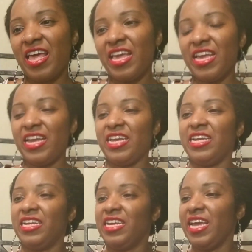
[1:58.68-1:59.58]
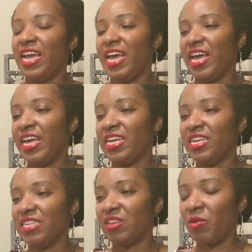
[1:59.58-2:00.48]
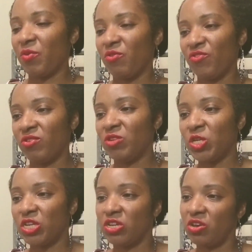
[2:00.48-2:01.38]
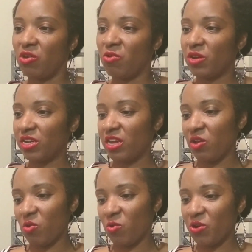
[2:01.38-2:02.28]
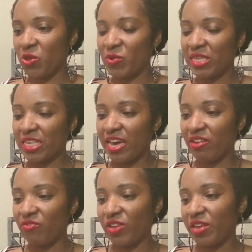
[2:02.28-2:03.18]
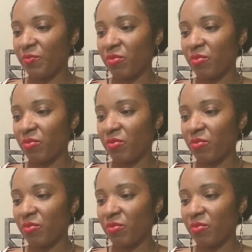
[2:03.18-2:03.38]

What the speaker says: And it has virgin coconut oil inside of it